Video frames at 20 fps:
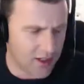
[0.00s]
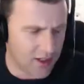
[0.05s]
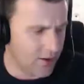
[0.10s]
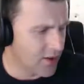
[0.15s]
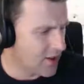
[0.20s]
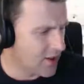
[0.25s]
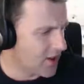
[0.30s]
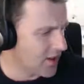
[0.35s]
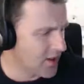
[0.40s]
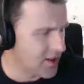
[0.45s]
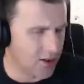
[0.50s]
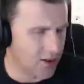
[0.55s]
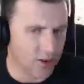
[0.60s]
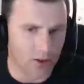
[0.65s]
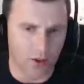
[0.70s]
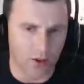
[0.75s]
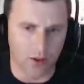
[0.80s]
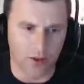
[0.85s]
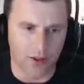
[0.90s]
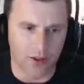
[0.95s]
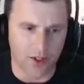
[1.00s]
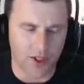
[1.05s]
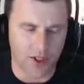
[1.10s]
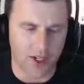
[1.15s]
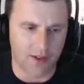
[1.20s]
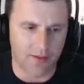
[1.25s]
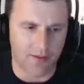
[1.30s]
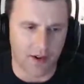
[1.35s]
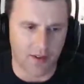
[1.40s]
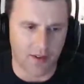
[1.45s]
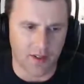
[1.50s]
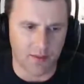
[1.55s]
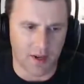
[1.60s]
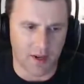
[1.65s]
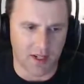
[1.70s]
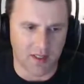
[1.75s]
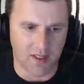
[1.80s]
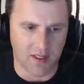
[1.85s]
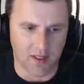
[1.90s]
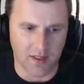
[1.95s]
as I saw the G5
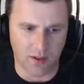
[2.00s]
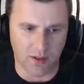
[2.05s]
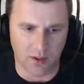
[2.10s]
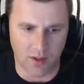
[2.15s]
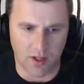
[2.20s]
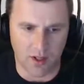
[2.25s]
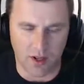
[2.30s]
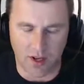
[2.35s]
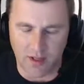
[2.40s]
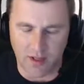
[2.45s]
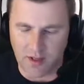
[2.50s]
specs and I saw the